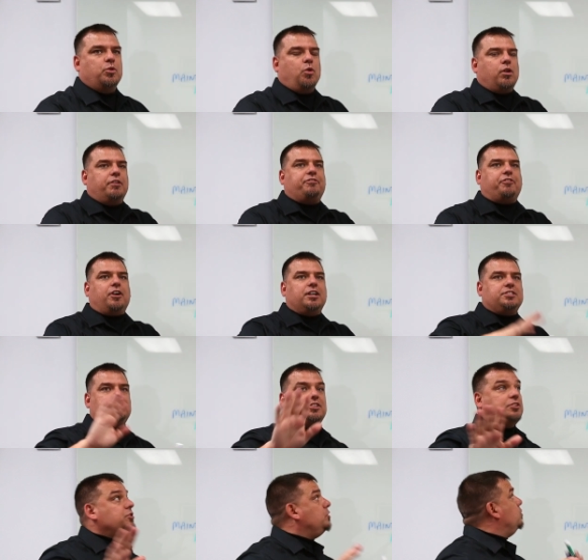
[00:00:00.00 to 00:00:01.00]
in order for us
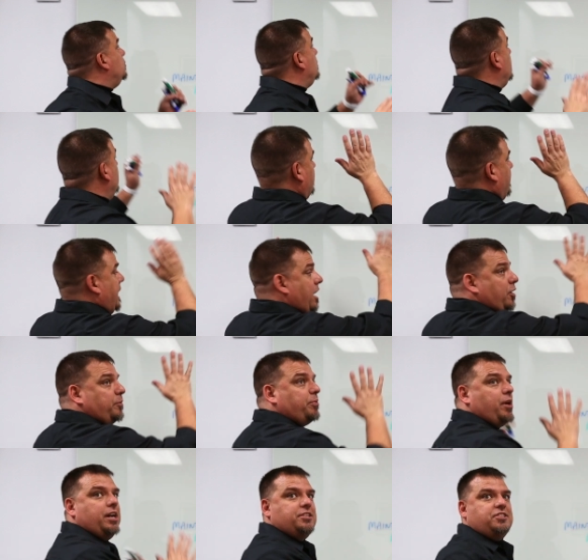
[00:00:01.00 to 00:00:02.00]
to do an
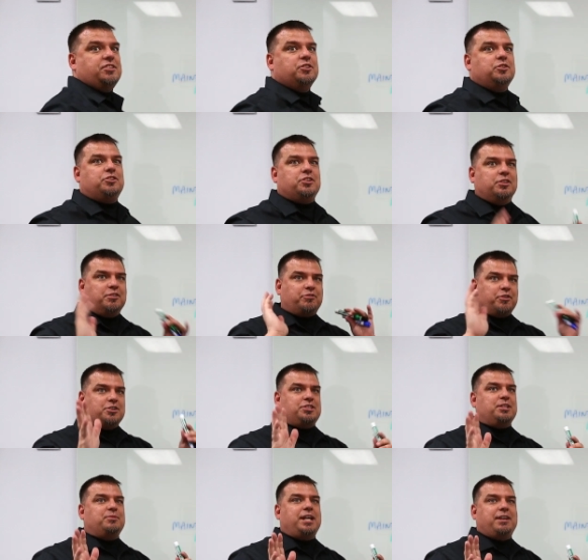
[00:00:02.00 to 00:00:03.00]
enterprise solution, the first
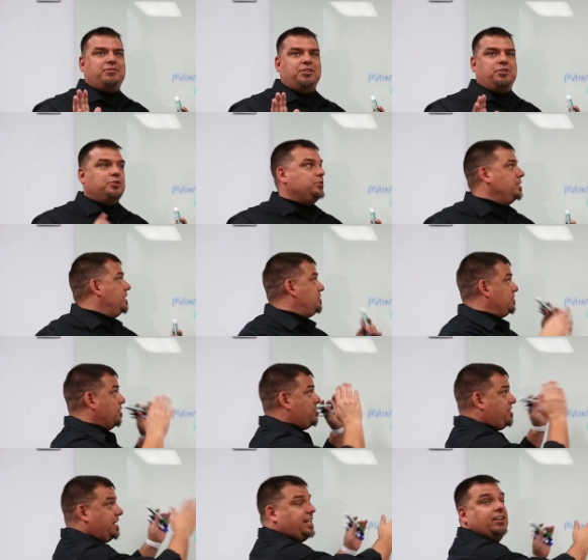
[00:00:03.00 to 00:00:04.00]
thing we have to do is
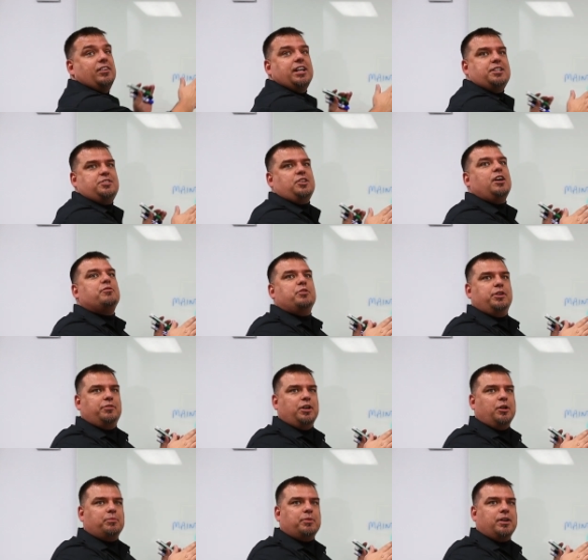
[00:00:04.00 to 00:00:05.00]
start thinking like a software
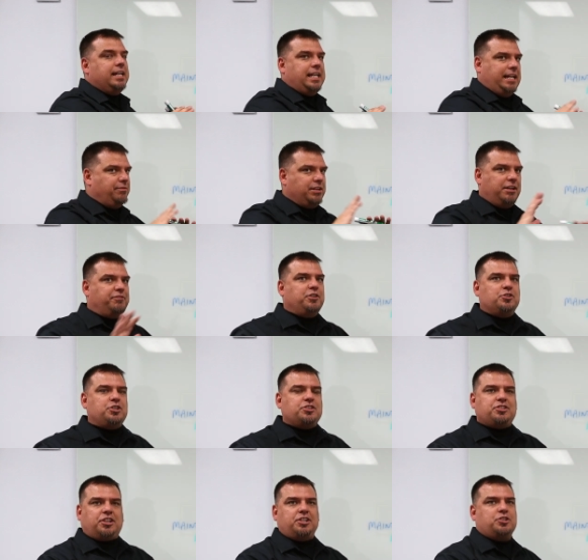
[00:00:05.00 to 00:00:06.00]
developer. Even if you're
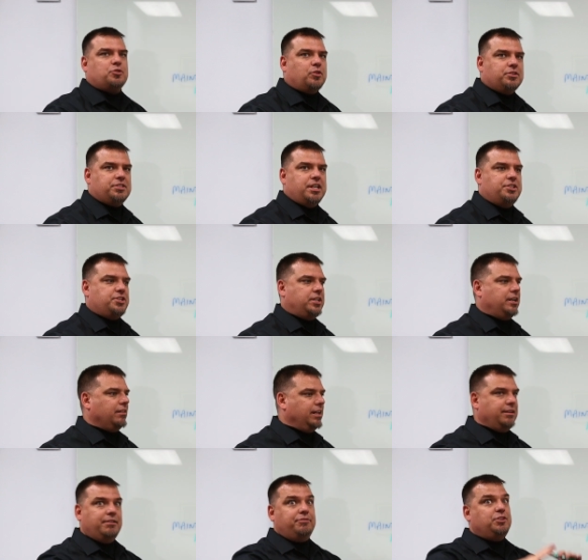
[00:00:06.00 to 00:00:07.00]
just a controls engineer,
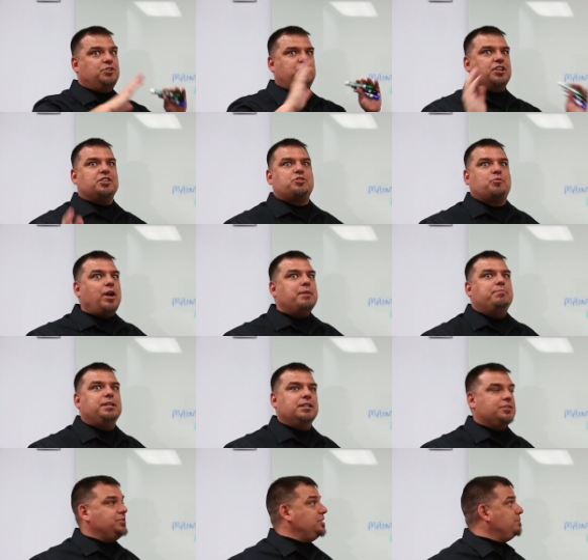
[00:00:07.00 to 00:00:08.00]
even if you just write P
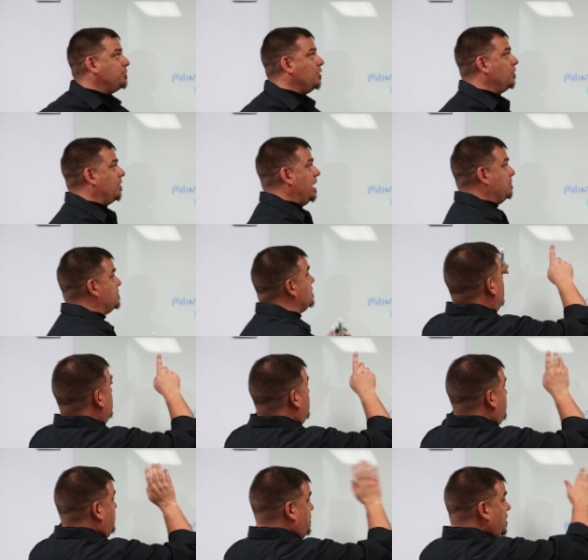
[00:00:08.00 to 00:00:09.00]
L C programs, you
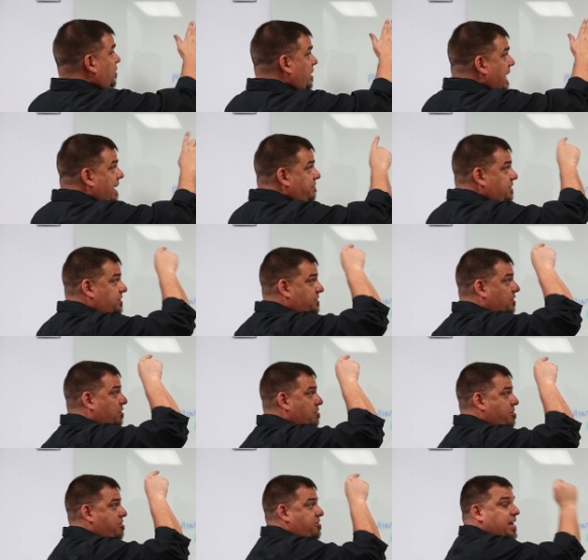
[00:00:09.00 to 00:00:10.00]
still have to
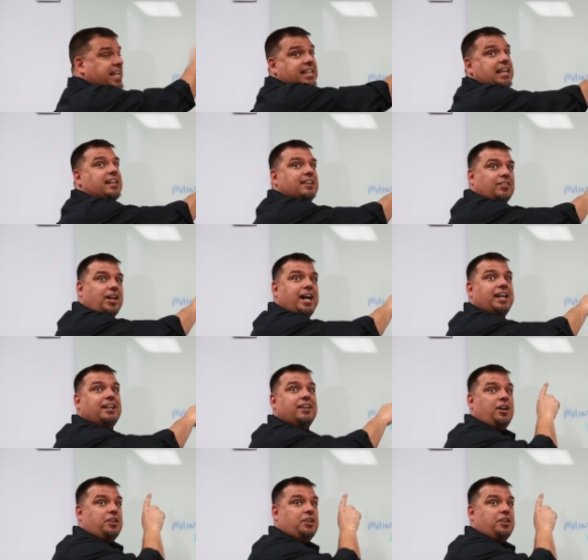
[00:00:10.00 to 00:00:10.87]
start thinking like